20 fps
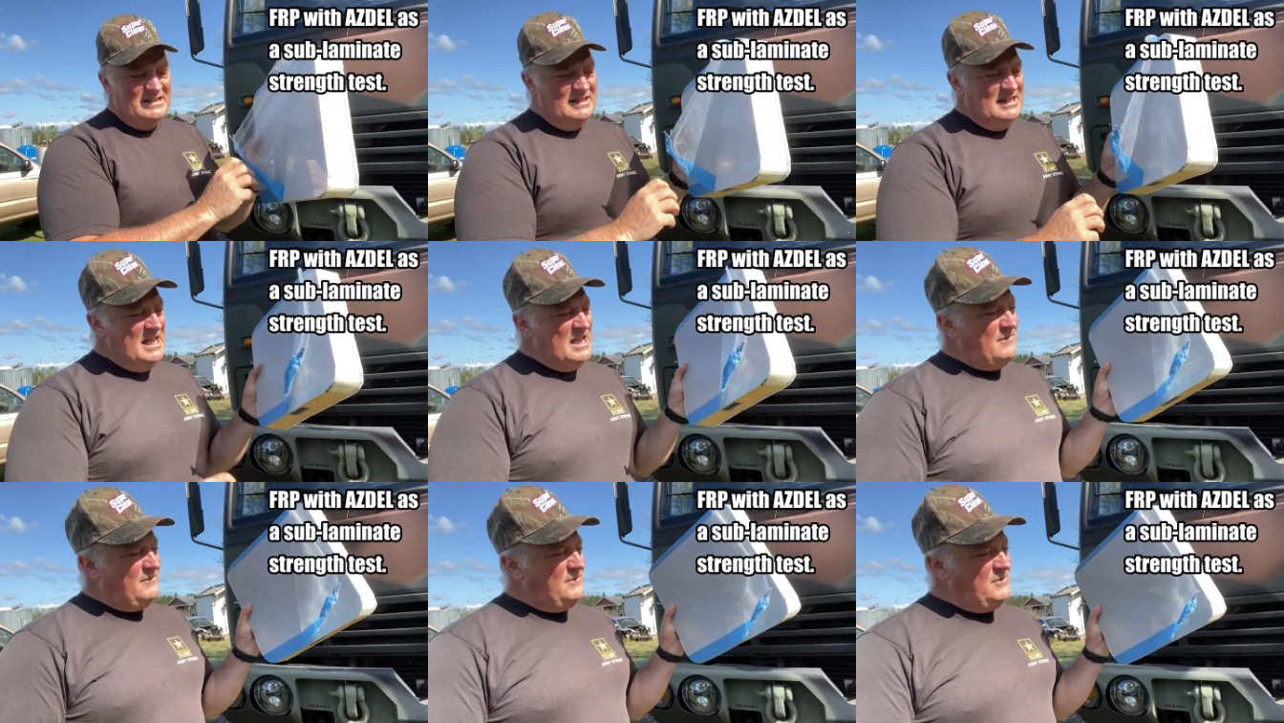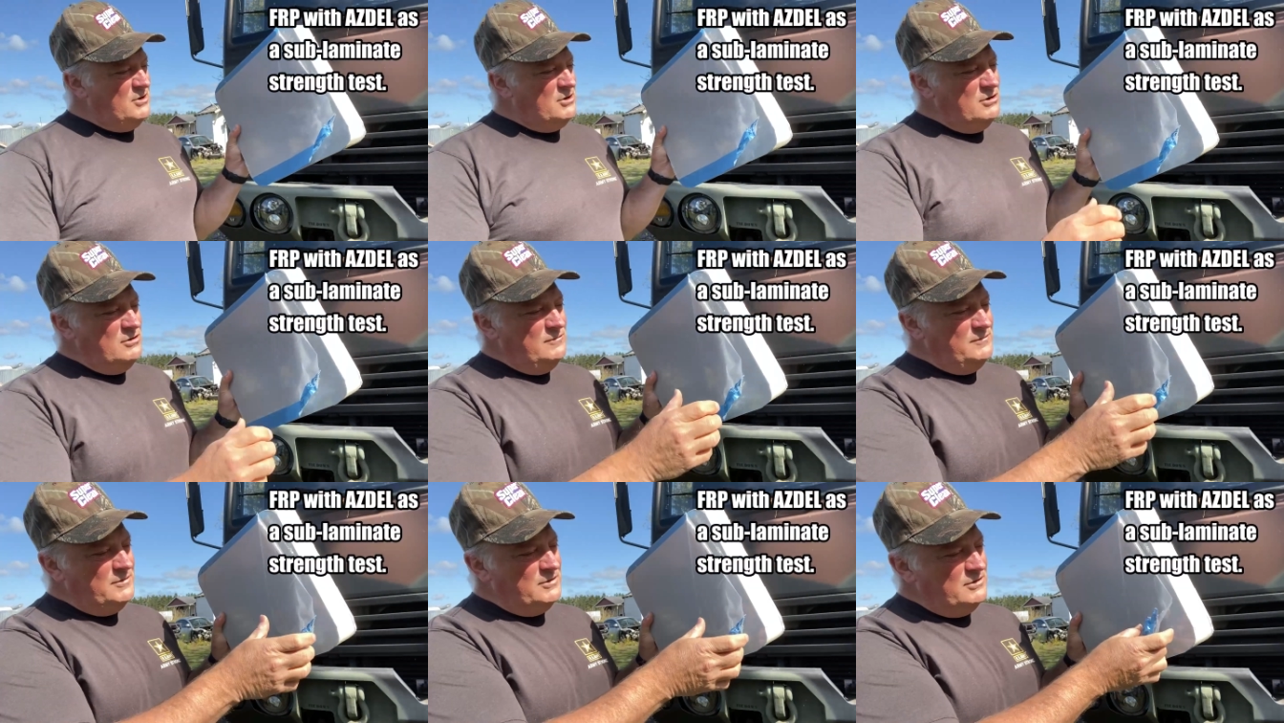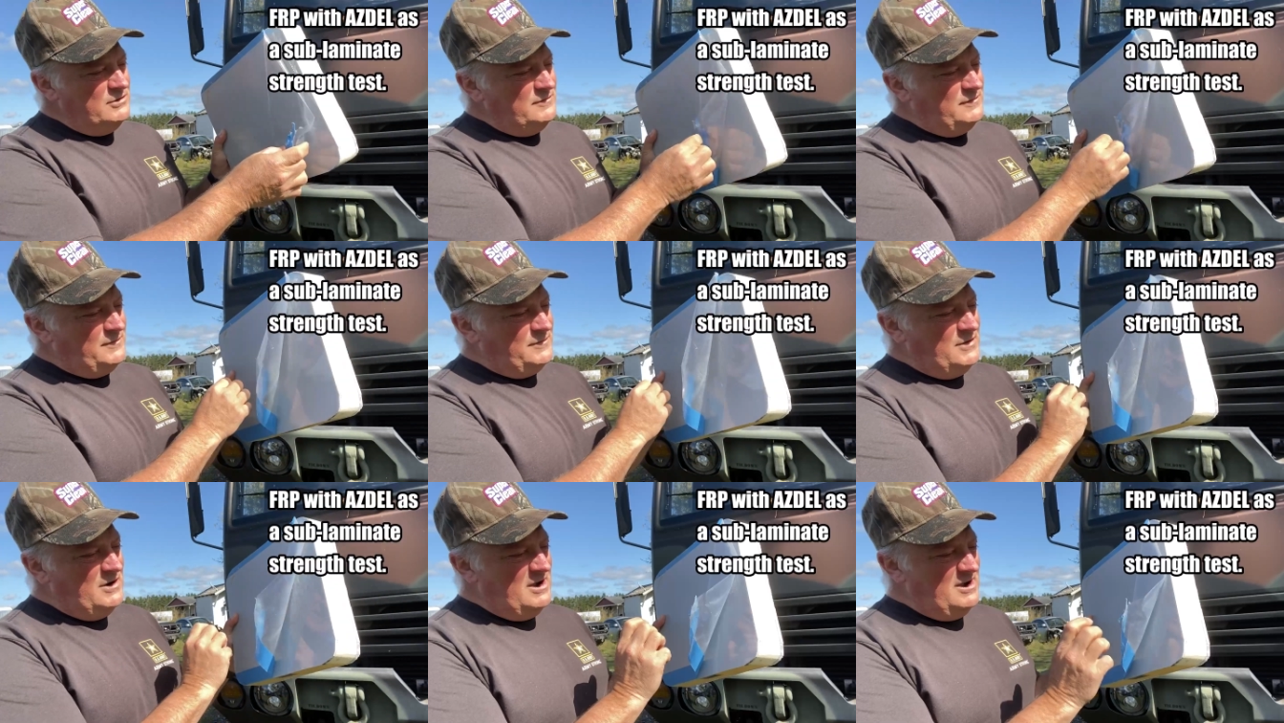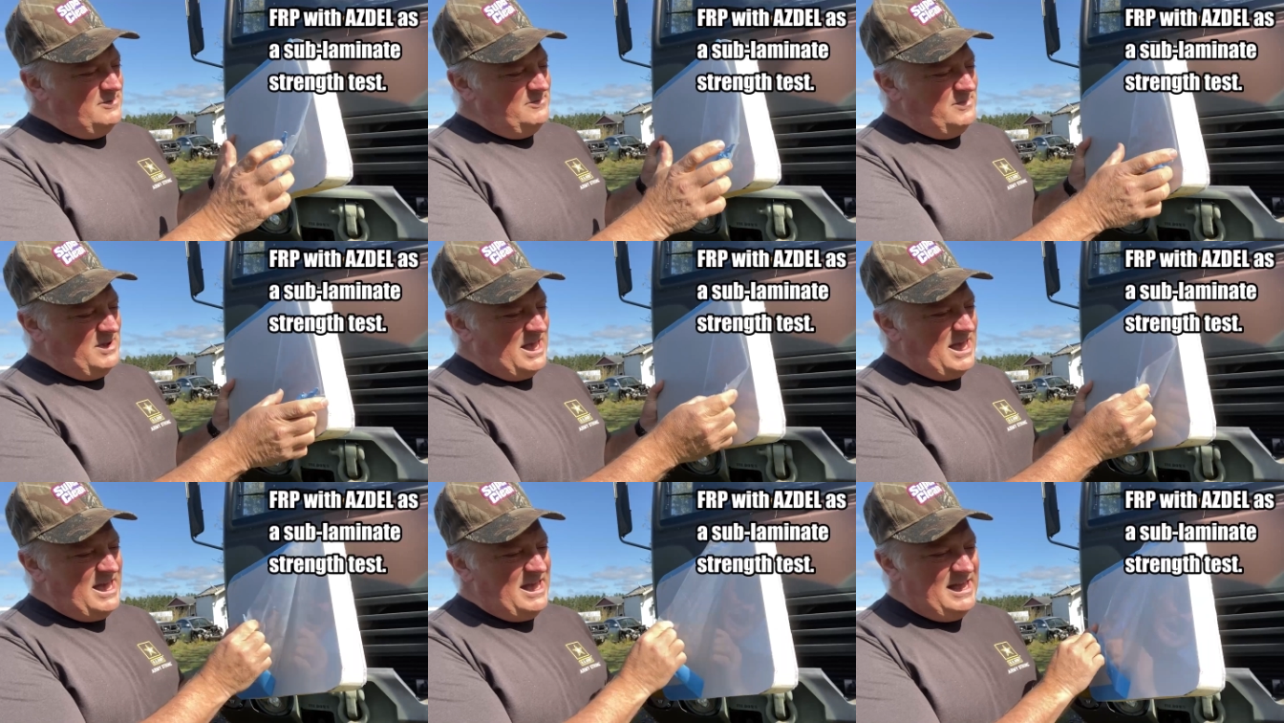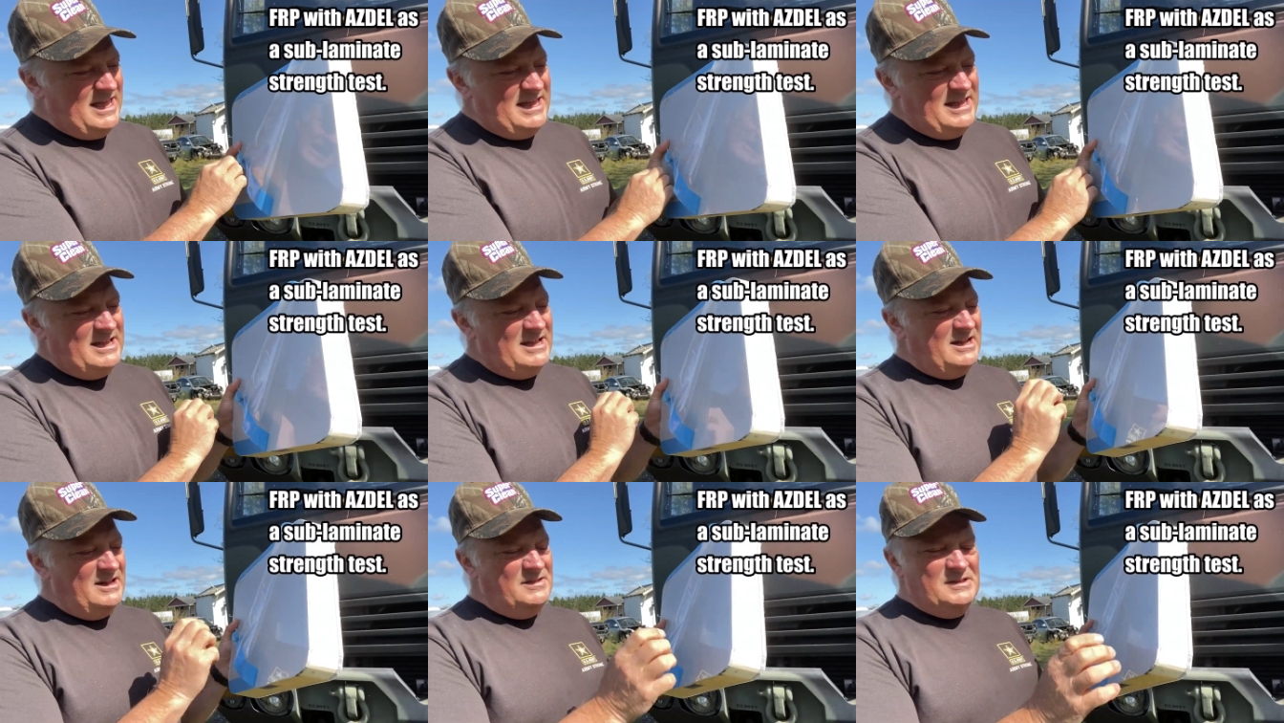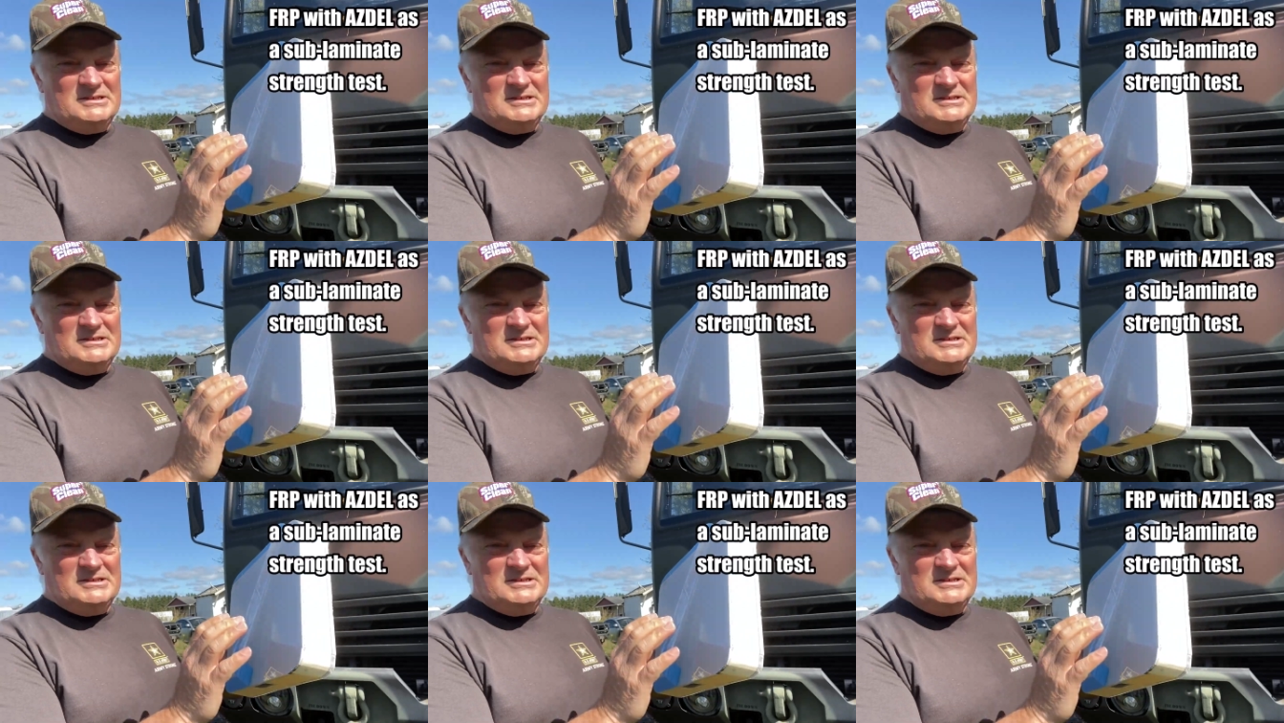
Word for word: left over from a, uh,